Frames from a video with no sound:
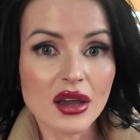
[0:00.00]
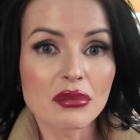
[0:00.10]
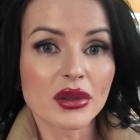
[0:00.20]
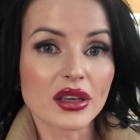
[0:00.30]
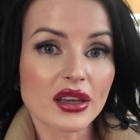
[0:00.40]

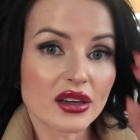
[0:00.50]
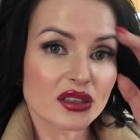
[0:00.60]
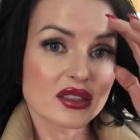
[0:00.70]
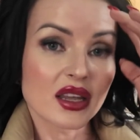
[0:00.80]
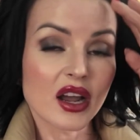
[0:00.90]
couple of
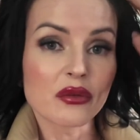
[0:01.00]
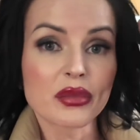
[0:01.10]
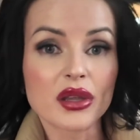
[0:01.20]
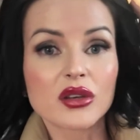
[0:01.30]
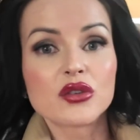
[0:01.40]
years that I've
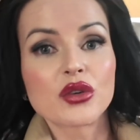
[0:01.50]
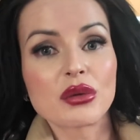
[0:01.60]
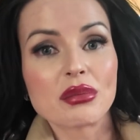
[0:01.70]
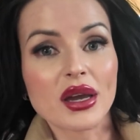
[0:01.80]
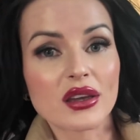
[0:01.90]
been
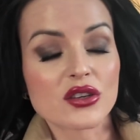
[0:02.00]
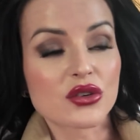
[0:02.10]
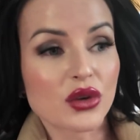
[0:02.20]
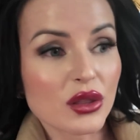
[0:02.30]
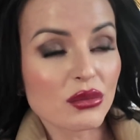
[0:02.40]
doing my
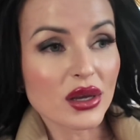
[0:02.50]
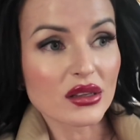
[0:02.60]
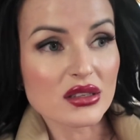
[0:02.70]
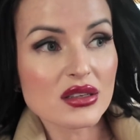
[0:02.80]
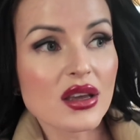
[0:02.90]

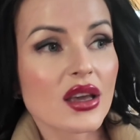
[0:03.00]
treatments,